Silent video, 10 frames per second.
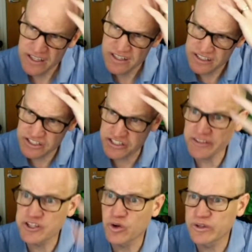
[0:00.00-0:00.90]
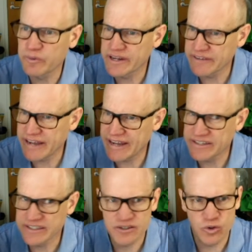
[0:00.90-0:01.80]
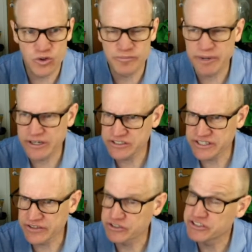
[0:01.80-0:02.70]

This is not the only way of adding ordered pairs together.